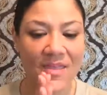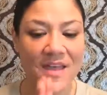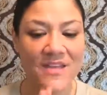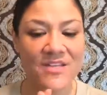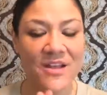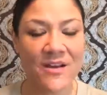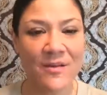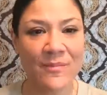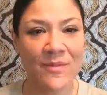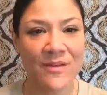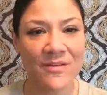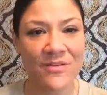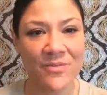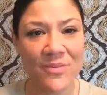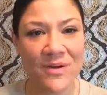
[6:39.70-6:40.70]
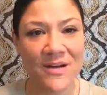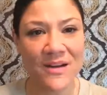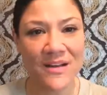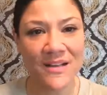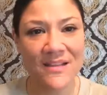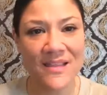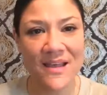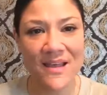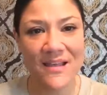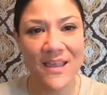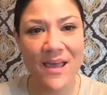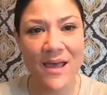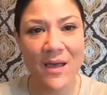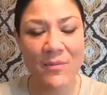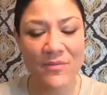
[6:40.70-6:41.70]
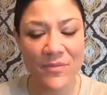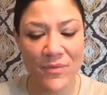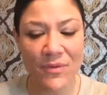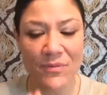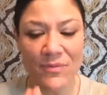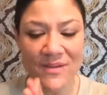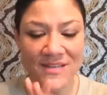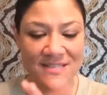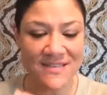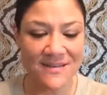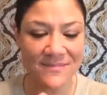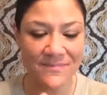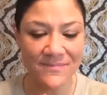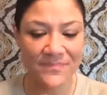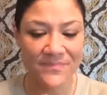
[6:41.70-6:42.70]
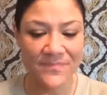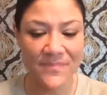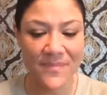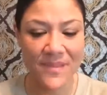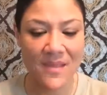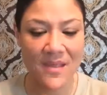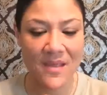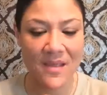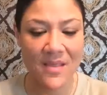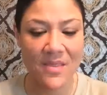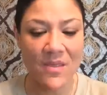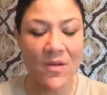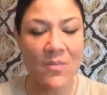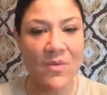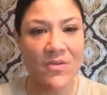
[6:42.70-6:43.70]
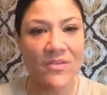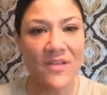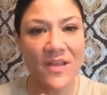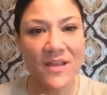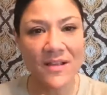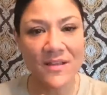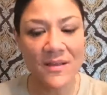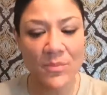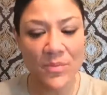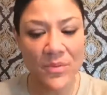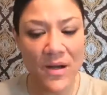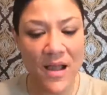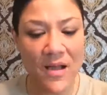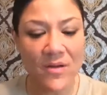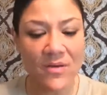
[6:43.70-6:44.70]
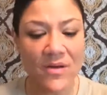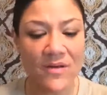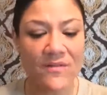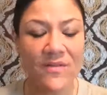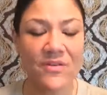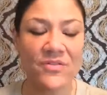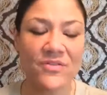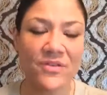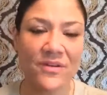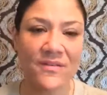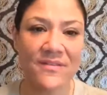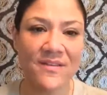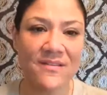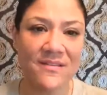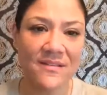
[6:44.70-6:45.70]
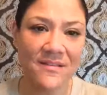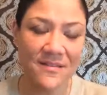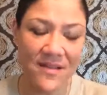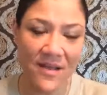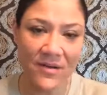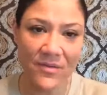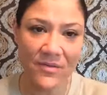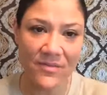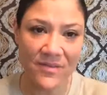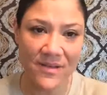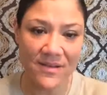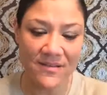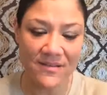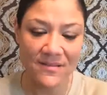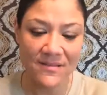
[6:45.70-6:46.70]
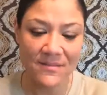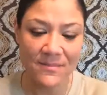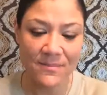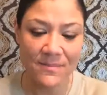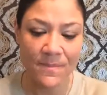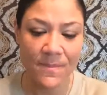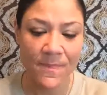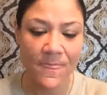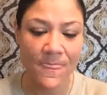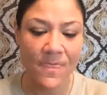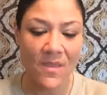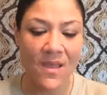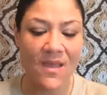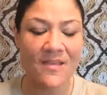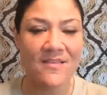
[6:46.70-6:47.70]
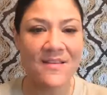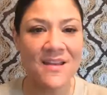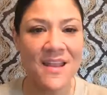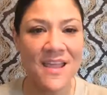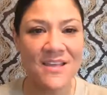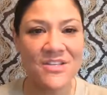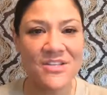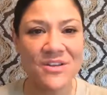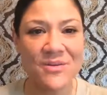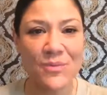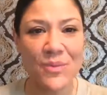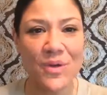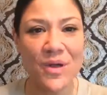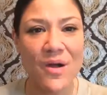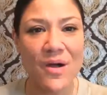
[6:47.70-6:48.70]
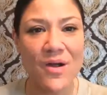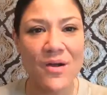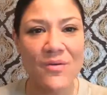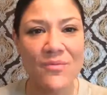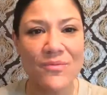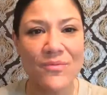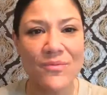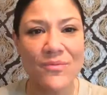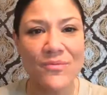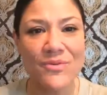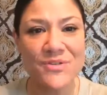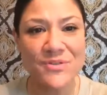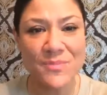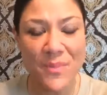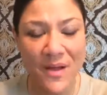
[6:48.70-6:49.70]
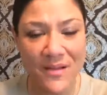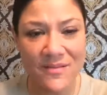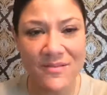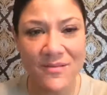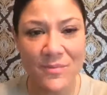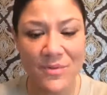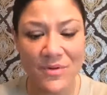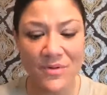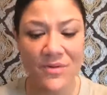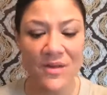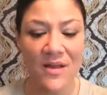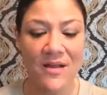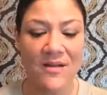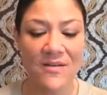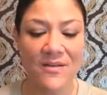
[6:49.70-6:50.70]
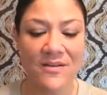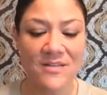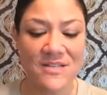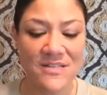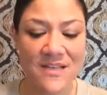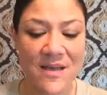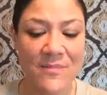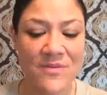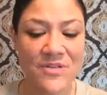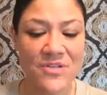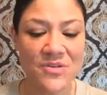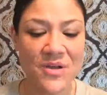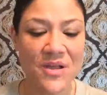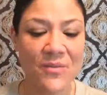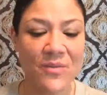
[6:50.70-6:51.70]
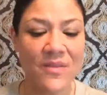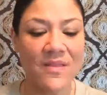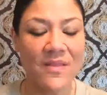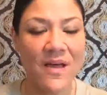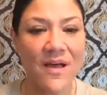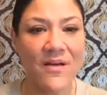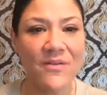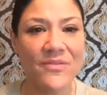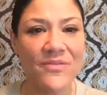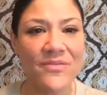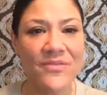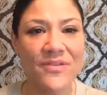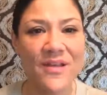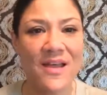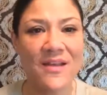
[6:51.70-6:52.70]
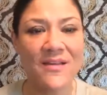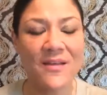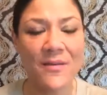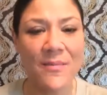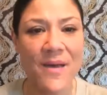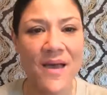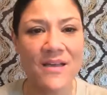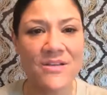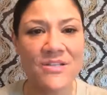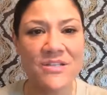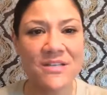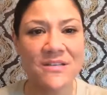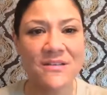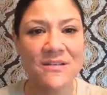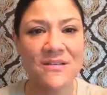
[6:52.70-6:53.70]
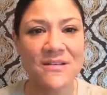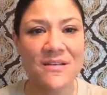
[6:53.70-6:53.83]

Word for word: That gentleman is wearing that cap for a reason. They're most likely proud of their service and sacrifice as a nation, we are responsible to demonstrate with love and compassion